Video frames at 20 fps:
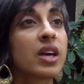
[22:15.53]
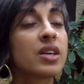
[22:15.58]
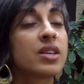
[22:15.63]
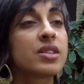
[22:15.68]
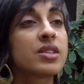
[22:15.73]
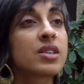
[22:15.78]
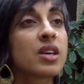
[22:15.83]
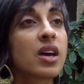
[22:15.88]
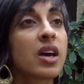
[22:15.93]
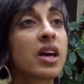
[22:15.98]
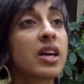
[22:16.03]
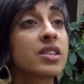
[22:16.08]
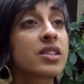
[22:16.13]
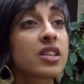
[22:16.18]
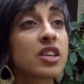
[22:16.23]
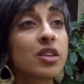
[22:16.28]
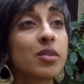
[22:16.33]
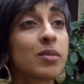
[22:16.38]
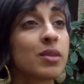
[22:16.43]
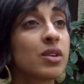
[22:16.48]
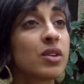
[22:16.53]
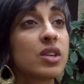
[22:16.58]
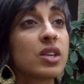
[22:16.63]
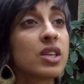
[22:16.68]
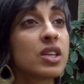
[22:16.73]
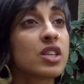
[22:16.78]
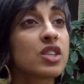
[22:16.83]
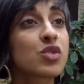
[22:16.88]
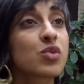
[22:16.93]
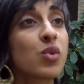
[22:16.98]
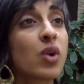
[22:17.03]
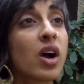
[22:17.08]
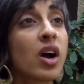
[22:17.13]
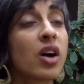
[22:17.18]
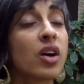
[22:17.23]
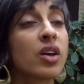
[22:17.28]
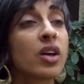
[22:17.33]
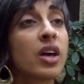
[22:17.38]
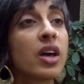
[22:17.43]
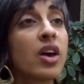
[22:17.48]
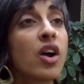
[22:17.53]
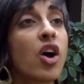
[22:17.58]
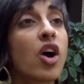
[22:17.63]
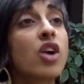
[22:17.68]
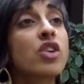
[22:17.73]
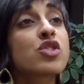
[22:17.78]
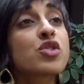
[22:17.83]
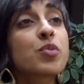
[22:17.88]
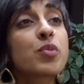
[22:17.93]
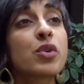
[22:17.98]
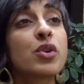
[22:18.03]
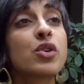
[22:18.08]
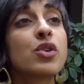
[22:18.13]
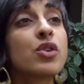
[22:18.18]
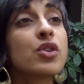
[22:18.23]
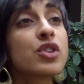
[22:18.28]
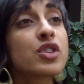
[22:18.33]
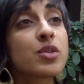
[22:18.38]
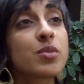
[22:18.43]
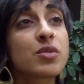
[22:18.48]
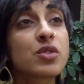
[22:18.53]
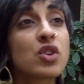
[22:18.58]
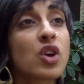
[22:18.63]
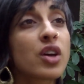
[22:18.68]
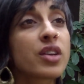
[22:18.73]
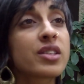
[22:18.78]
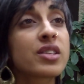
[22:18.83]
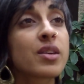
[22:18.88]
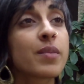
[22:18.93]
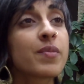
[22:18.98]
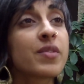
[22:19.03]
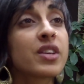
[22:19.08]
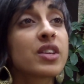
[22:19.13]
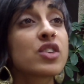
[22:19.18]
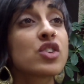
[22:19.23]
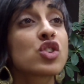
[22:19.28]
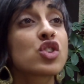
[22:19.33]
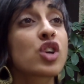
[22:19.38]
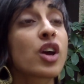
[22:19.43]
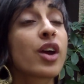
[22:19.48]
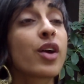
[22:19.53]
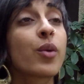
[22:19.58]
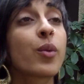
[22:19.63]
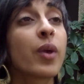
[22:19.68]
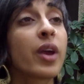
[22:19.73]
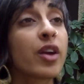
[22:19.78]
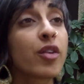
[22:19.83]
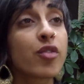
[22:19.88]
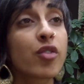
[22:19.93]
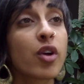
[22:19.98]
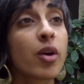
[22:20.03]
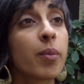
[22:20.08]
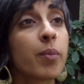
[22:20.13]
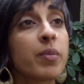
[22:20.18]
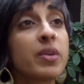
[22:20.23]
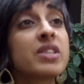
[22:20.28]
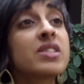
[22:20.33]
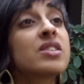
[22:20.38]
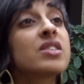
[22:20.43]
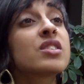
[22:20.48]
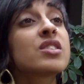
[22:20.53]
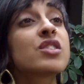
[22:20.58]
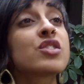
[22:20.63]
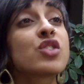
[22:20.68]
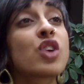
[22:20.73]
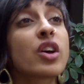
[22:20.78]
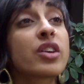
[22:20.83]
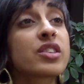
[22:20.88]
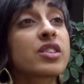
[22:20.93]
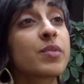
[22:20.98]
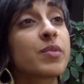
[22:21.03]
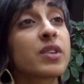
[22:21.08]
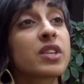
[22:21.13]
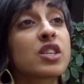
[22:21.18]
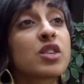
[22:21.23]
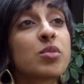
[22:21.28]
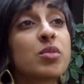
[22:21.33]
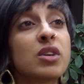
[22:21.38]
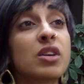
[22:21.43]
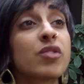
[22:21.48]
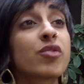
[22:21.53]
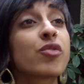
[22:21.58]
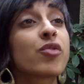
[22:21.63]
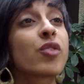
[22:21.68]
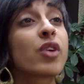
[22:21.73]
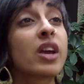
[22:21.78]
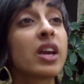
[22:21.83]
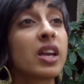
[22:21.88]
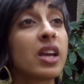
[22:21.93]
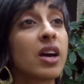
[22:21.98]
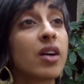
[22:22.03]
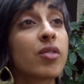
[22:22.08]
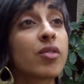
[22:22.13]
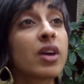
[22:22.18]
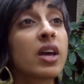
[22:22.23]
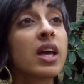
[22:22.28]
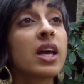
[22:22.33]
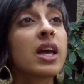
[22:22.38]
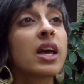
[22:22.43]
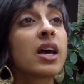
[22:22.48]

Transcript: as a community as well. Entrepreneurism is not something to shy away from. Business is not something to be afraid of.